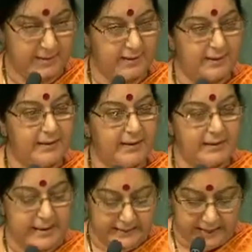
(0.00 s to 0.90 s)
The
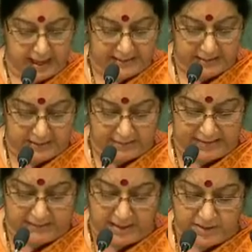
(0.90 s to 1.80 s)
world has been
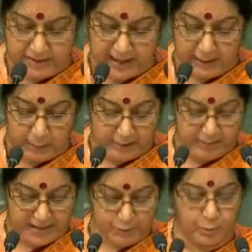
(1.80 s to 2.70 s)
battling this scourge
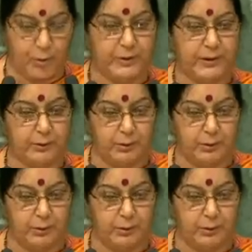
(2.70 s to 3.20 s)
for long.